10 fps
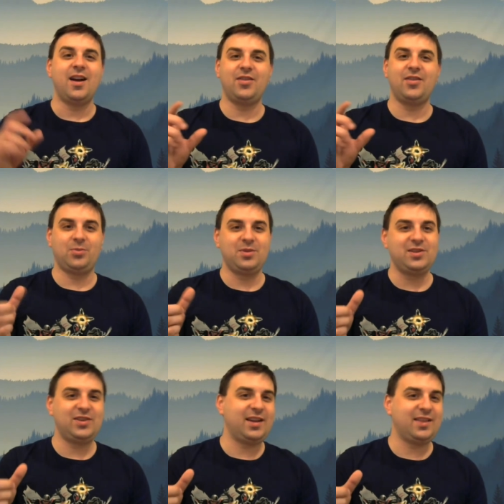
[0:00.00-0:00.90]
a
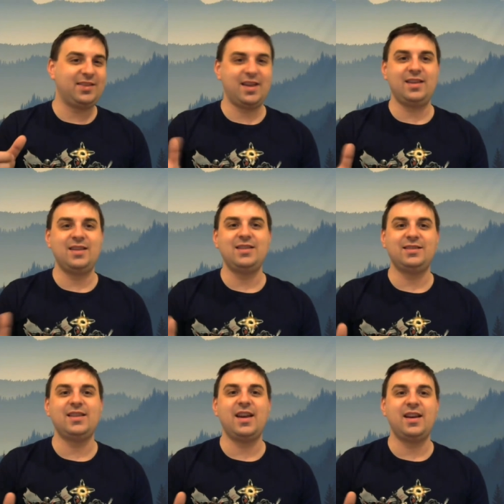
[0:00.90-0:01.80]
three-second thing he
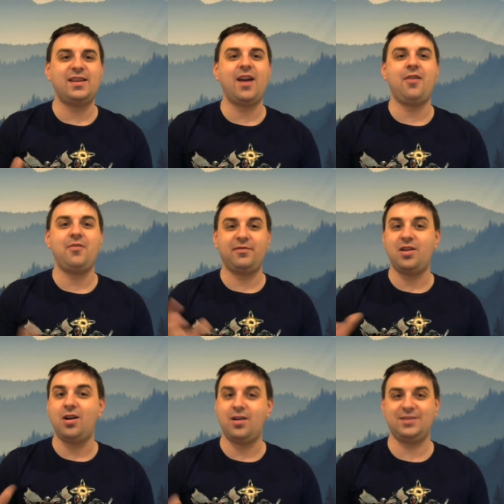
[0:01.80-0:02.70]
said out of
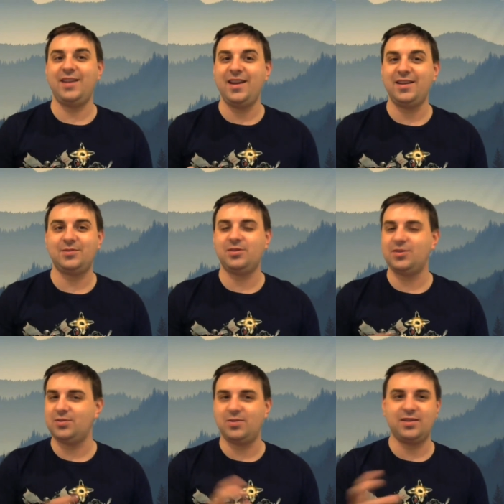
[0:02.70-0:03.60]
context,
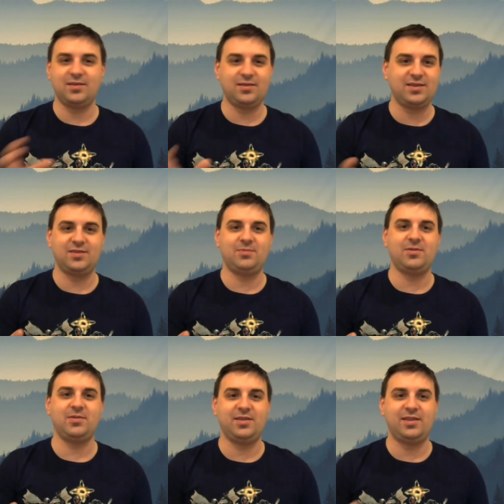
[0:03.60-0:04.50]
which is what, this is
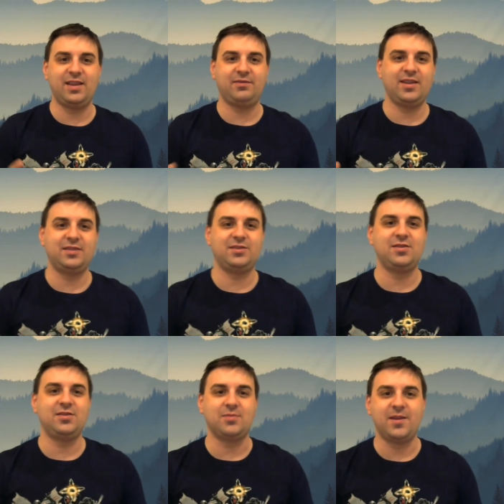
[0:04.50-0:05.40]
what the left likes to
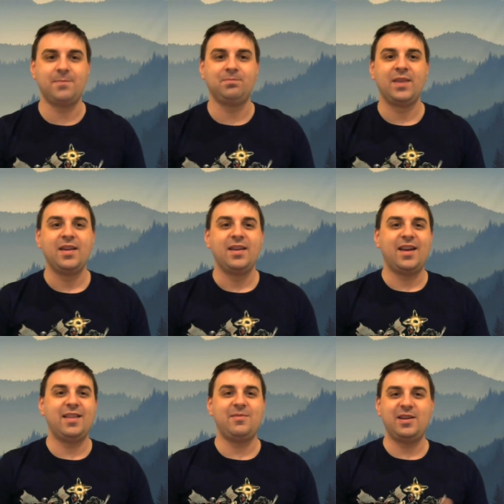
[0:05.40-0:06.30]
do, right?
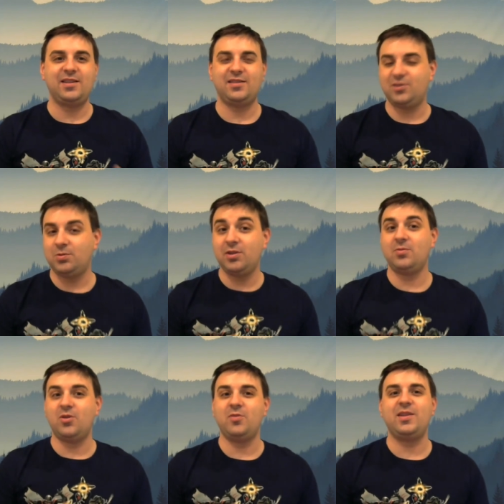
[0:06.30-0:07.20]
and they made it a
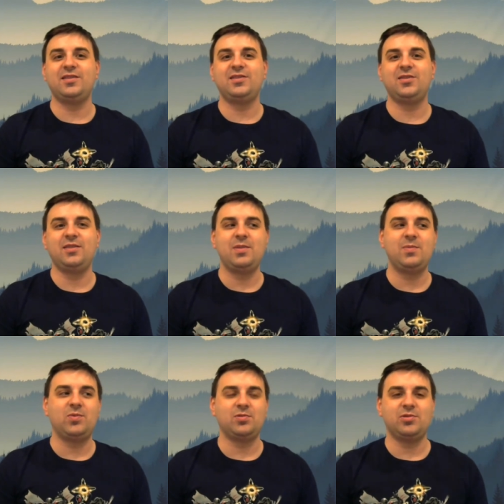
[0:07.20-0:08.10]
Twitter moment, and so like
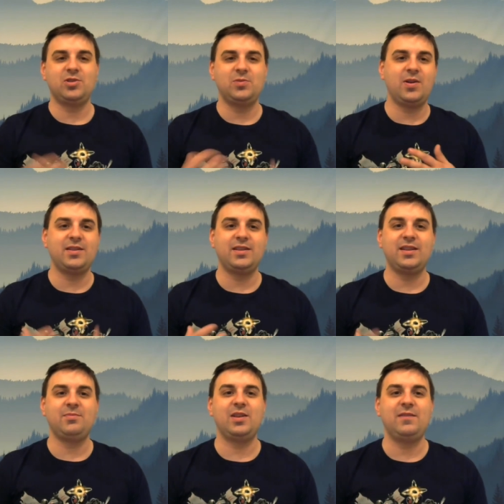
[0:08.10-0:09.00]
people were
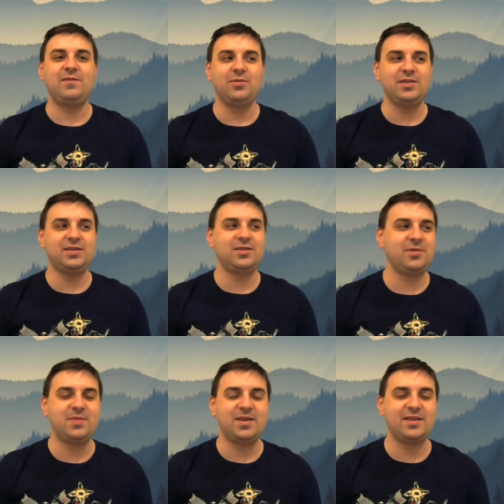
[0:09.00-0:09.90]
responding. But if you listen to
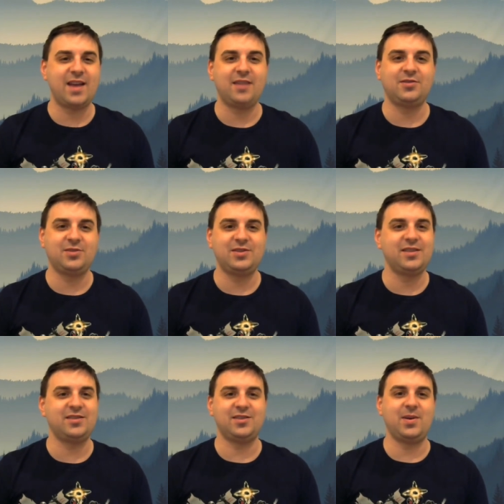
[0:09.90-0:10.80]
what Ben actually
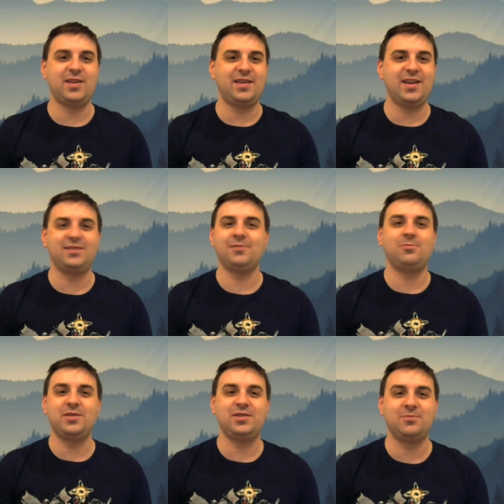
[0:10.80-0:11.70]
said on his podcast, it
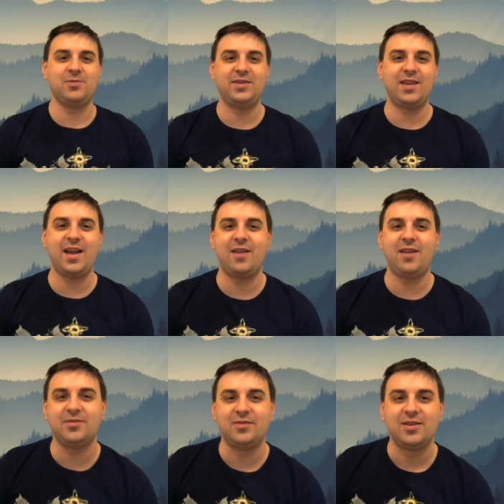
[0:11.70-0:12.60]
wasn't what that
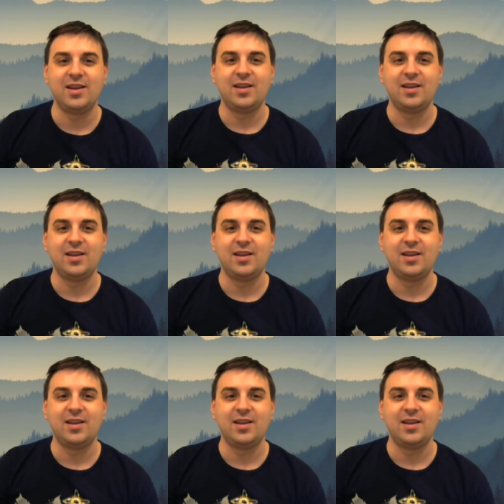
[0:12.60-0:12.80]
out of